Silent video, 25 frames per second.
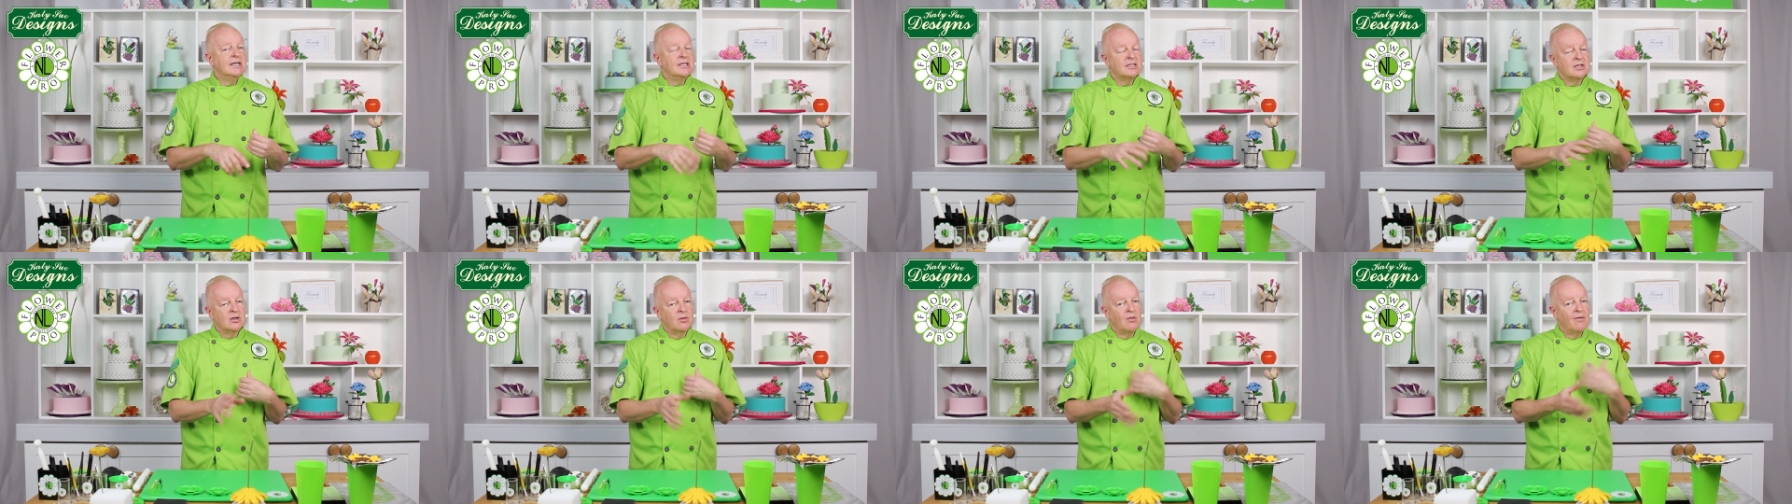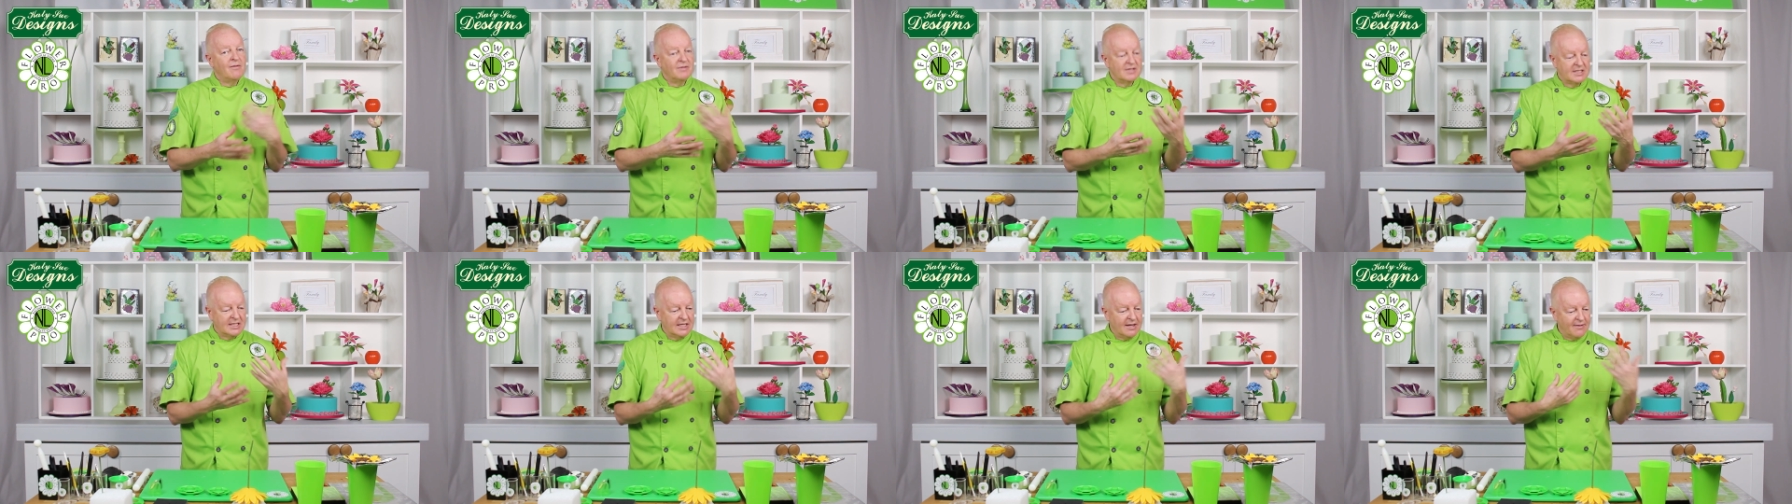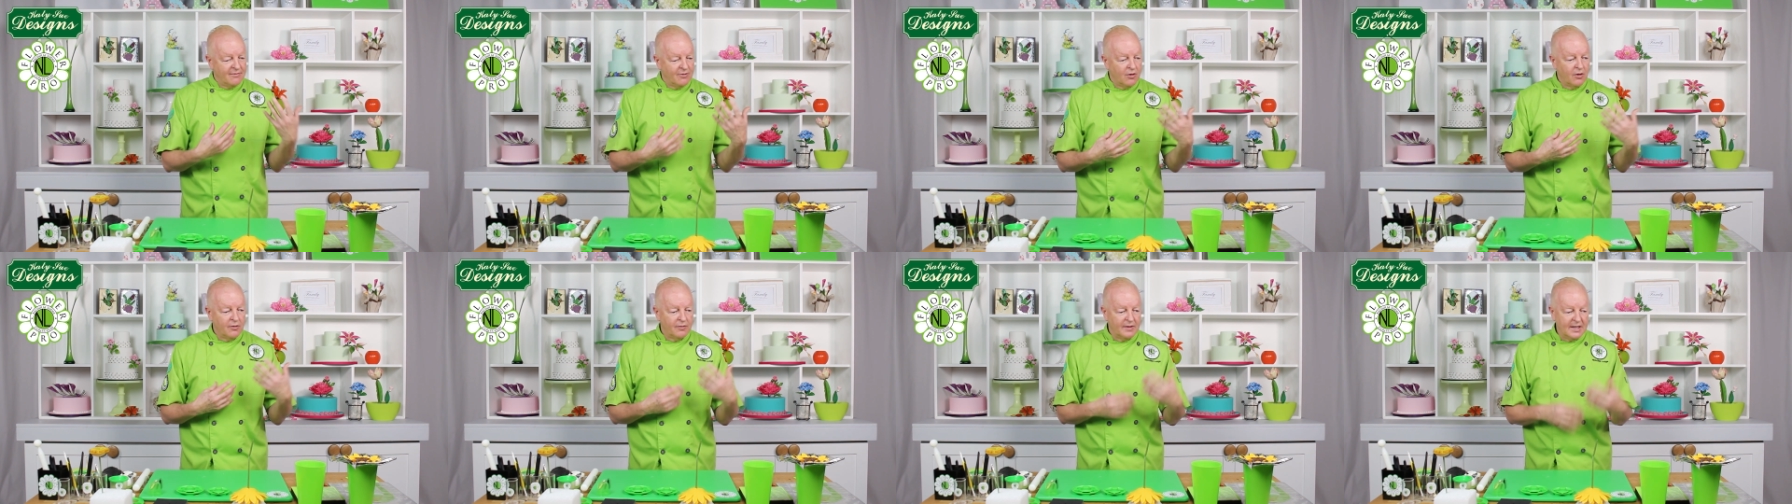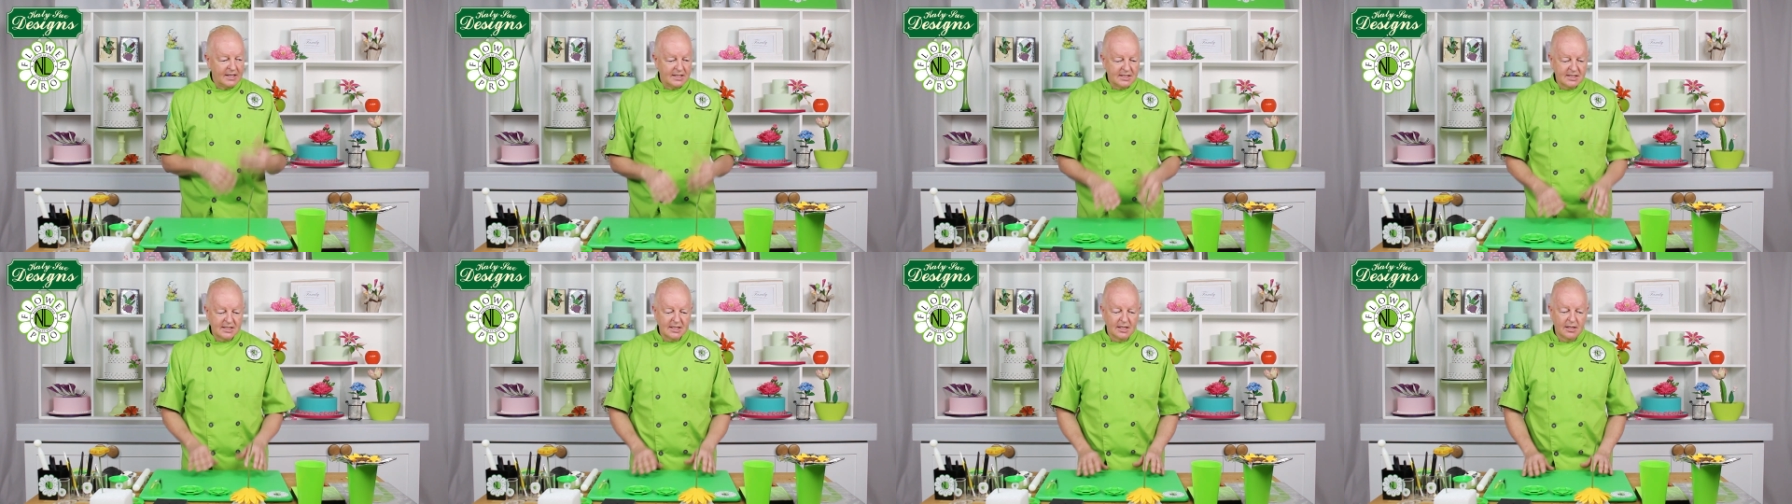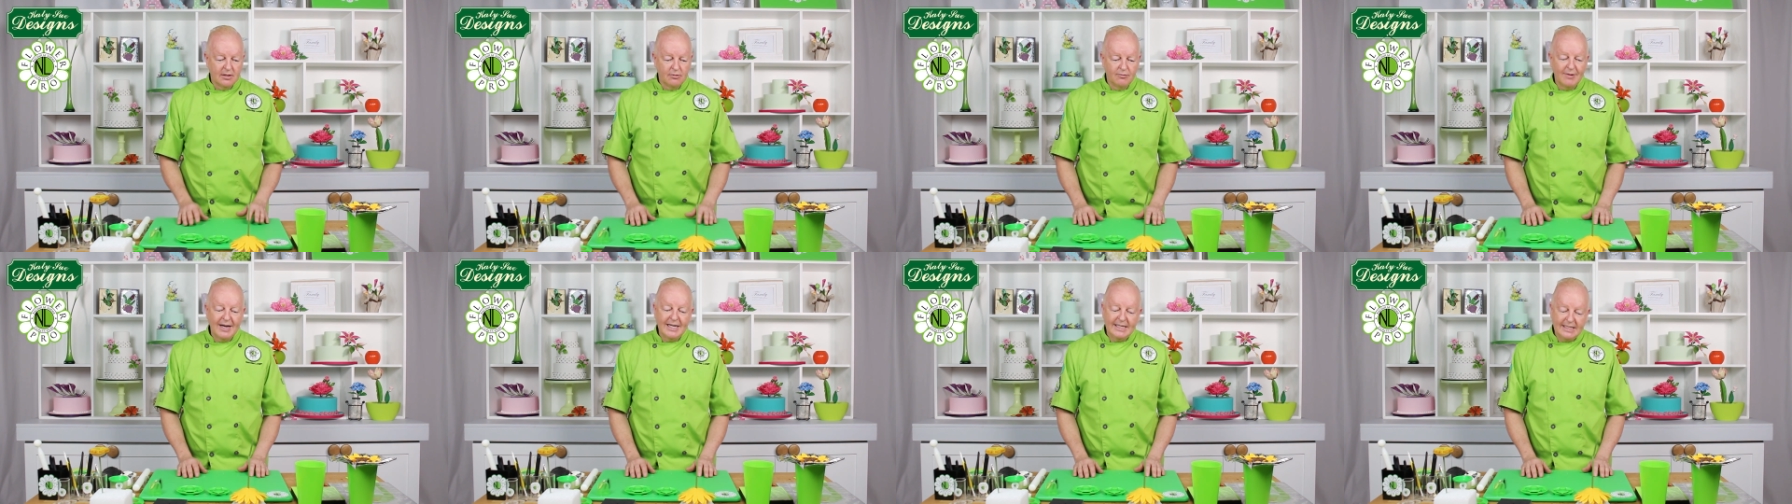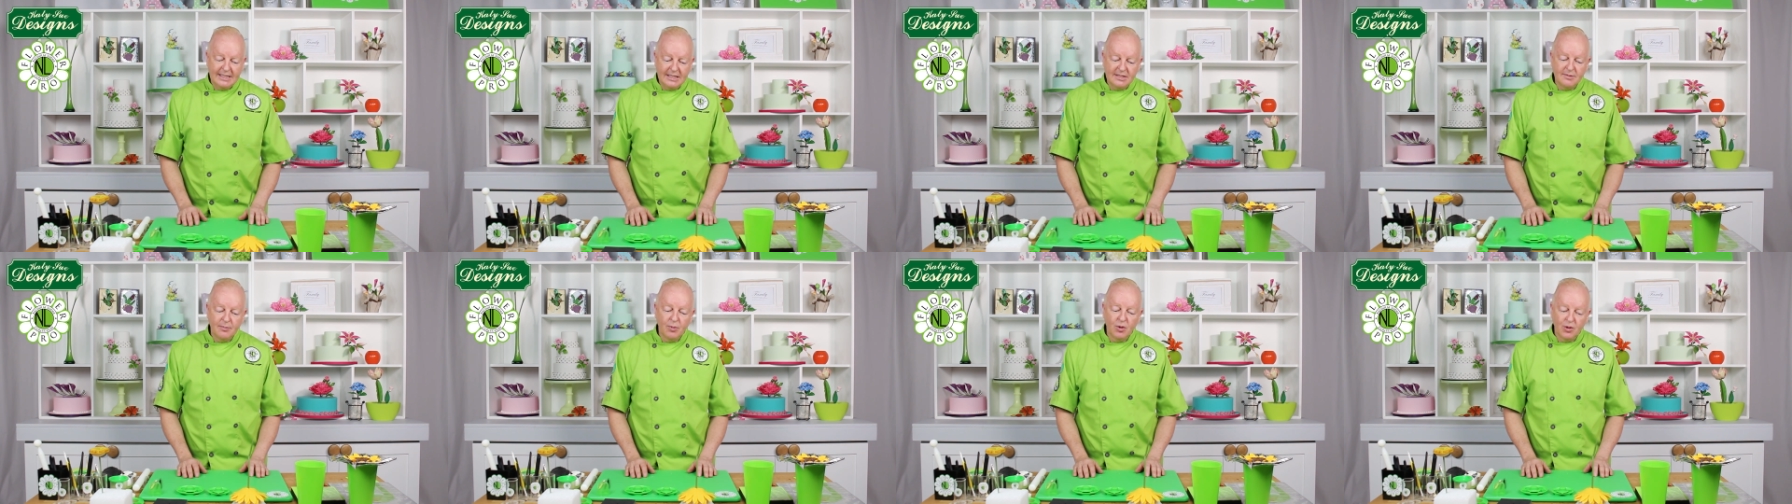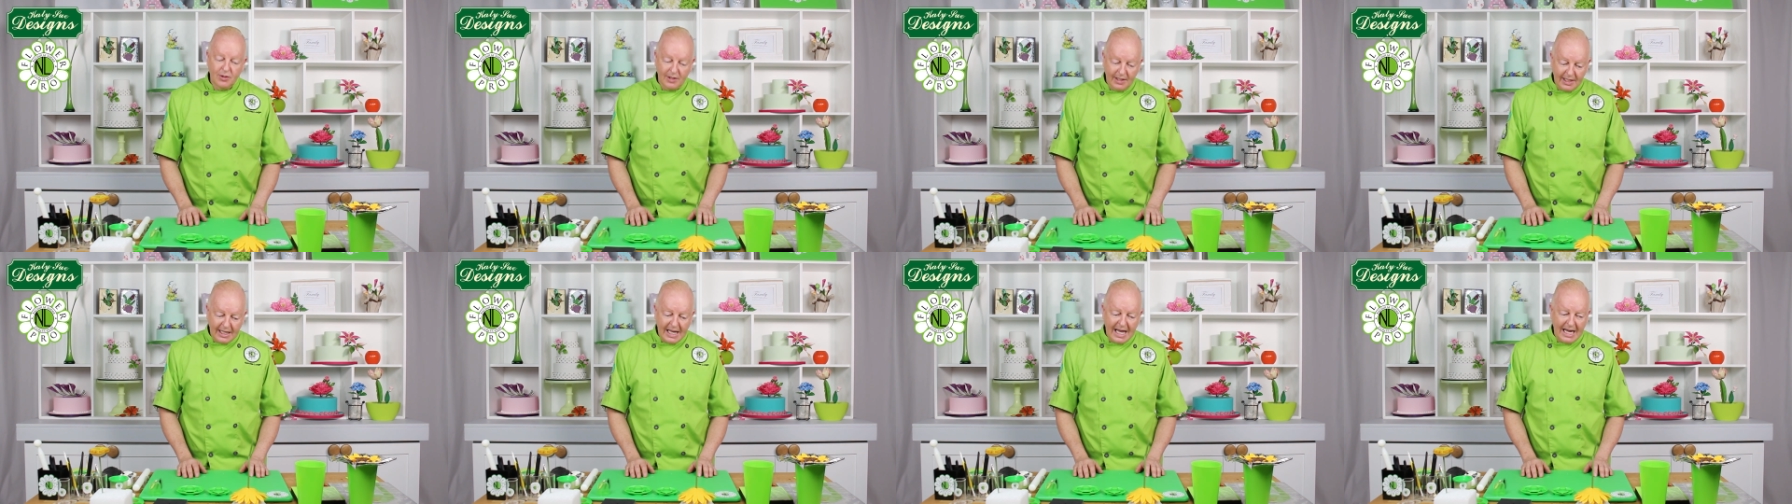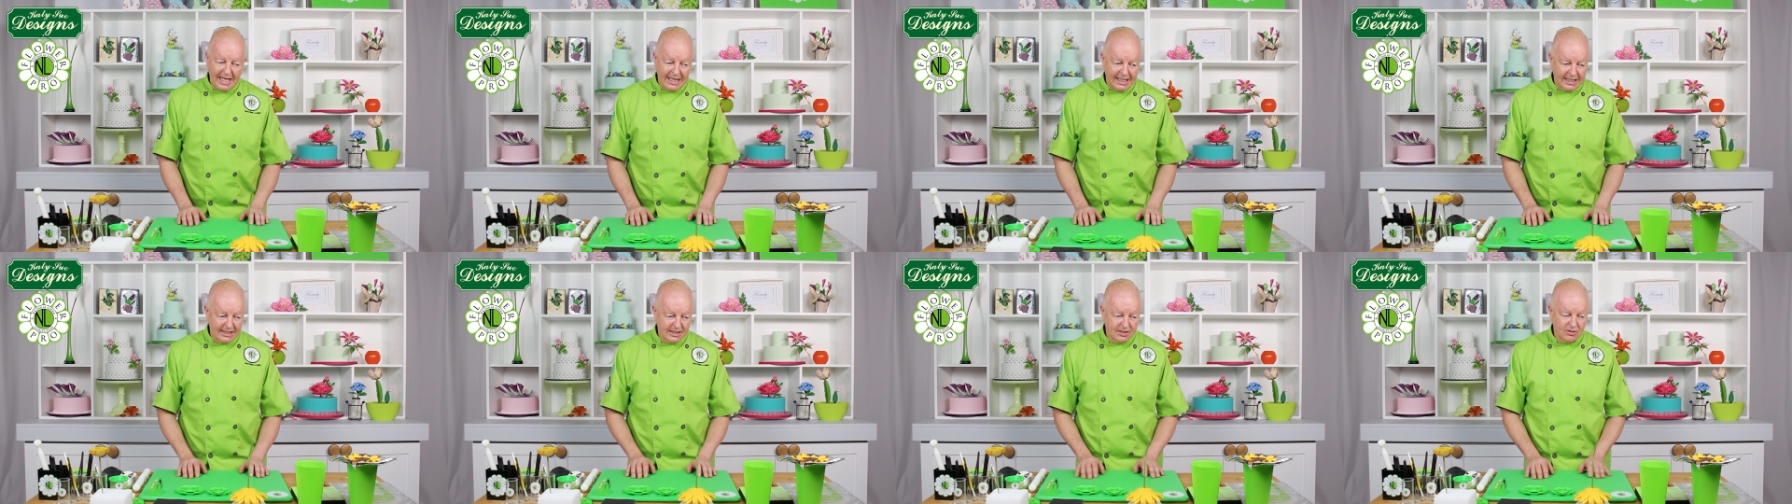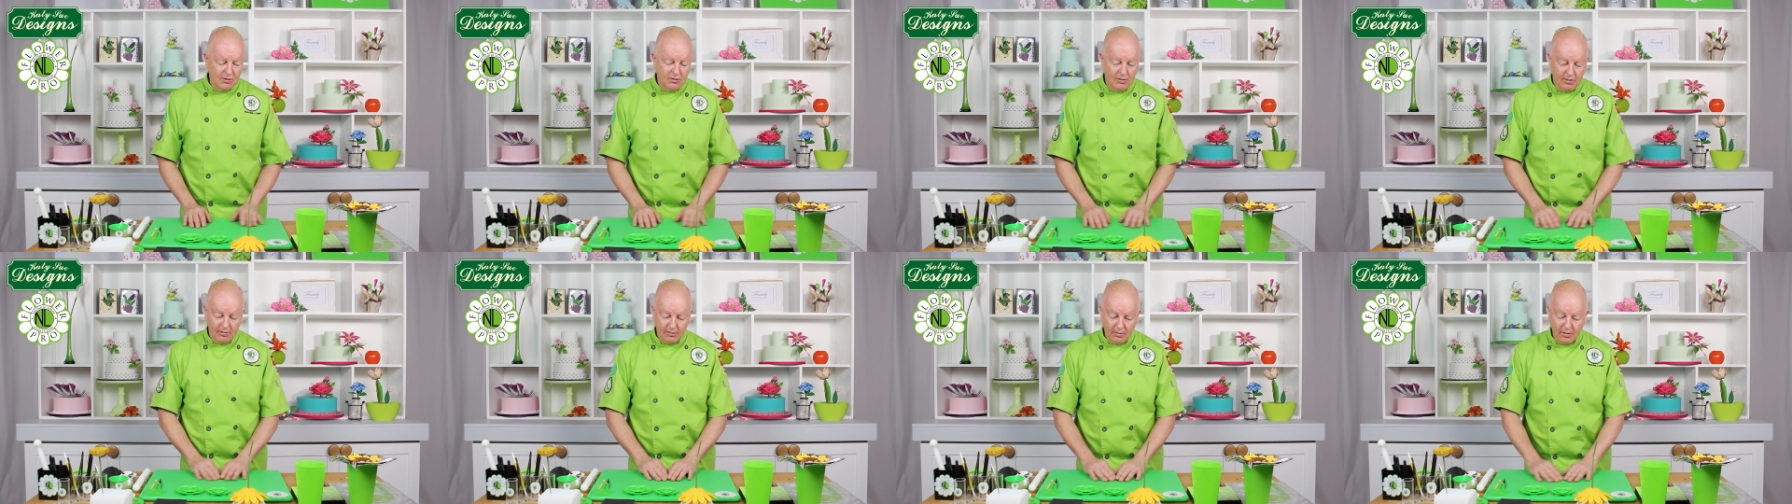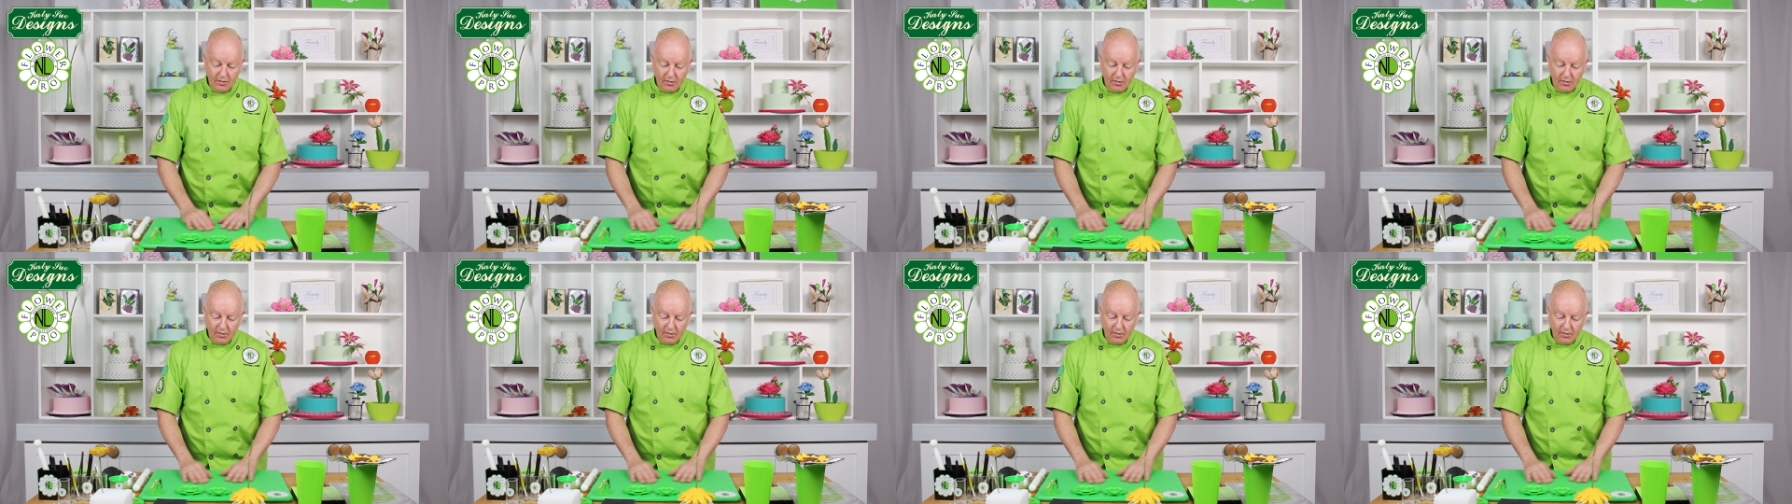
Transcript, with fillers: So obviously I've got this ready to put the calyx on,